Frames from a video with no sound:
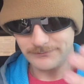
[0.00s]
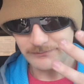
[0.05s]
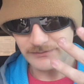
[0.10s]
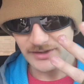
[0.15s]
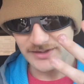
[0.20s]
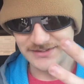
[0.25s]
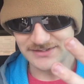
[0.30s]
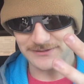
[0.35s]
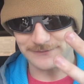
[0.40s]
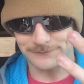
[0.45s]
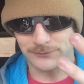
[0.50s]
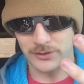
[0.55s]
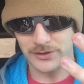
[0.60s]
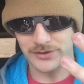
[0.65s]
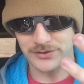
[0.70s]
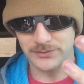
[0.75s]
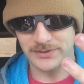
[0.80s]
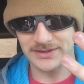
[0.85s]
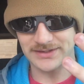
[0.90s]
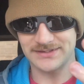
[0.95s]
That's the
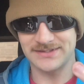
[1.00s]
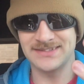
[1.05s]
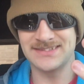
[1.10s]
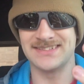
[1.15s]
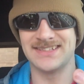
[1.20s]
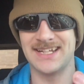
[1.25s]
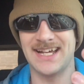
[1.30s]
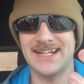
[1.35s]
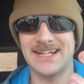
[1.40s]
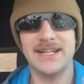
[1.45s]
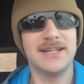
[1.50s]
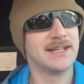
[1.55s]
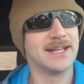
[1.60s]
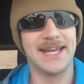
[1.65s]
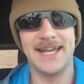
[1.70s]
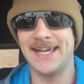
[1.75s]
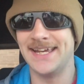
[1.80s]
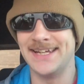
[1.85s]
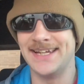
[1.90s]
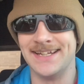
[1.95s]
4th ranked Cincinnati.
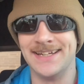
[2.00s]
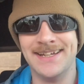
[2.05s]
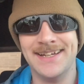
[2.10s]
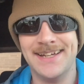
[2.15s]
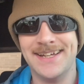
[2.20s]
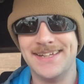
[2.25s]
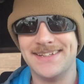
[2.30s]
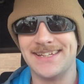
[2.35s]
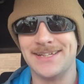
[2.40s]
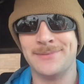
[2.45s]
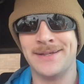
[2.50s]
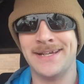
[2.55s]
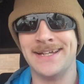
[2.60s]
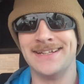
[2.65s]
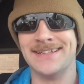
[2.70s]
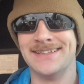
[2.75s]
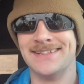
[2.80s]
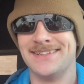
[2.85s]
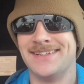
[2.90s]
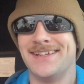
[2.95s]
Hey, they made
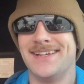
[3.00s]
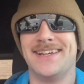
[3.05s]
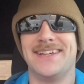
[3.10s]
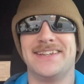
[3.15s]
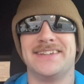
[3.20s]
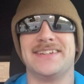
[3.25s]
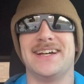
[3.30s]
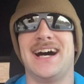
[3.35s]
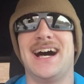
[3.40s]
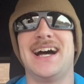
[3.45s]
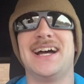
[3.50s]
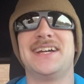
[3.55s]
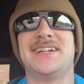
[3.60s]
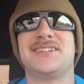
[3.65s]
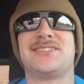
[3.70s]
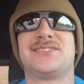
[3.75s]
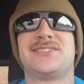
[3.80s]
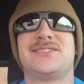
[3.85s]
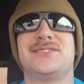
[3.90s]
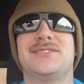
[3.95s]
it. The
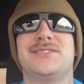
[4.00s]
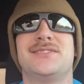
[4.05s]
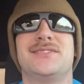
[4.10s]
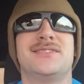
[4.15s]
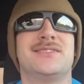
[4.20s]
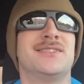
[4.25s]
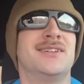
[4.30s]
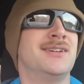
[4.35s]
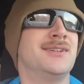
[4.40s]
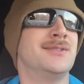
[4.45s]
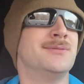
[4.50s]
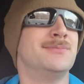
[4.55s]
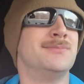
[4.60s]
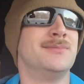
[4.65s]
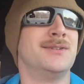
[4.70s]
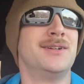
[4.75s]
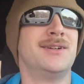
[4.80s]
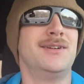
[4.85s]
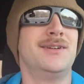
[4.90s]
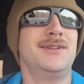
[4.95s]
highest,
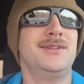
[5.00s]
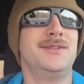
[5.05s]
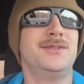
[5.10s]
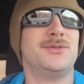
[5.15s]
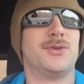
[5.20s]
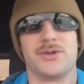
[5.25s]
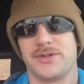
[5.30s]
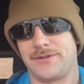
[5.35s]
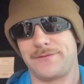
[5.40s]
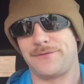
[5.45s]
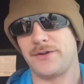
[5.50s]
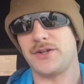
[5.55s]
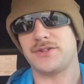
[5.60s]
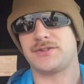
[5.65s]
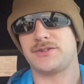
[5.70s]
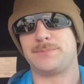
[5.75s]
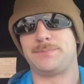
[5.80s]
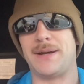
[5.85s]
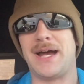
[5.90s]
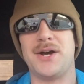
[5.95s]
or the
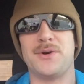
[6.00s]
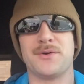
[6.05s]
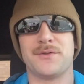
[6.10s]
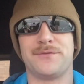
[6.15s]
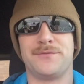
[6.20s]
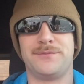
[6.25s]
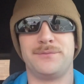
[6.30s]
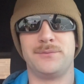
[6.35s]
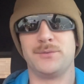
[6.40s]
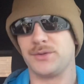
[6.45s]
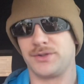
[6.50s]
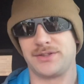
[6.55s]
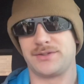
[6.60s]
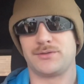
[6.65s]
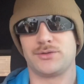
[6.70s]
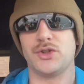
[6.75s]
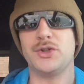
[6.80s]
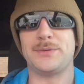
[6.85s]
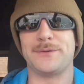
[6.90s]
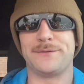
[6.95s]
first
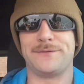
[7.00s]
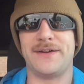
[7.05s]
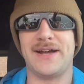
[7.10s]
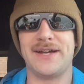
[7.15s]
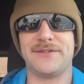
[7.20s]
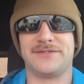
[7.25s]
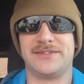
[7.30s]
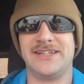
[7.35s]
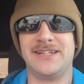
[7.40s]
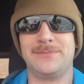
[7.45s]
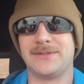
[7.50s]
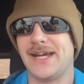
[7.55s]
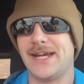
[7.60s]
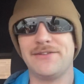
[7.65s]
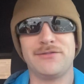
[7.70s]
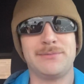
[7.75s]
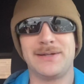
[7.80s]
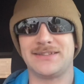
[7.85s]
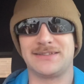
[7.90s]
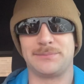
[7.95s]
group of 5 team to
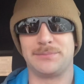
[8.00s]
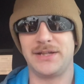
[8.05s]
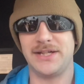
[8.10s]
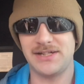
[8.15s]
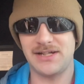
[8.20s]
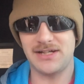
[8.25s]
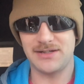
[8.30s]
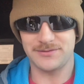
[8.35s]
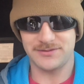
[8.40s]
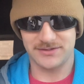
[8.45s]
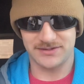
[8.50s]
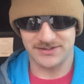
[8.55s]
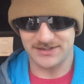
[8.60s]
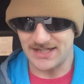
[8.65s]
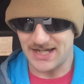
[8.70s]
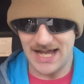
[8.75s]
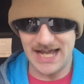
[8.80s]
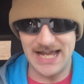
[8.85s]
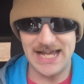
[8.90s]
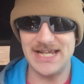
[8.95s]
ever make the playoffs.
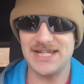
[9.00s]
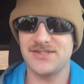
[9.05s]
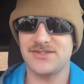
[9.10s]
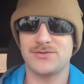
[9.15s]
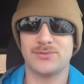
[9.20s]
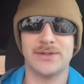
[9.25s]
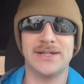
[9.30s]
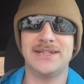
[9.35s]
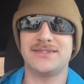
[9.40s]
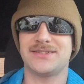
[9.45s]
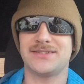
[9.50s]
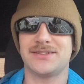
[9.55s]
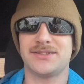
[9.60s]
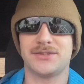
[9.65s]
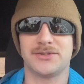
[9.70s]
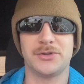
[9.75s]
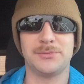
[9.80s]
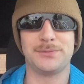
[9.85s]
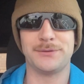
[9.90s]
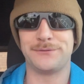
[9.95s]
The highest ranked
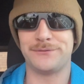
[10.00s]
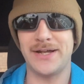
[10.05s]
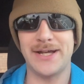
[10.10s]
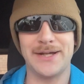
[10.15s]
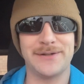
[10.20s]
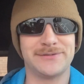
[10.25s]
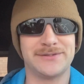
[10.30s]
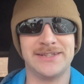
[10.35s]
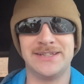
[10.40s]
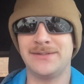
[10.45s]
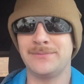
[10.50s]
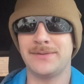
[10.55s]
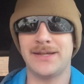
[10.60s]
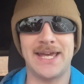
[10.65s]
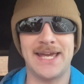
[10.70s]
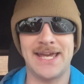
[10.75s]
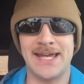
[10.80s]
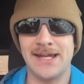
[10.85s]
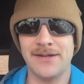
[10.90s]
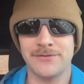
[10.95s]
group of 5 team
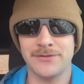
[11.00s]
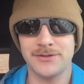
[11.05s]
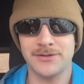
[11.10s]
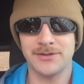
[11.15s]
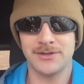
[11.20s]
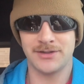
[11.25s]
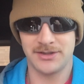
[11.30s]
ever,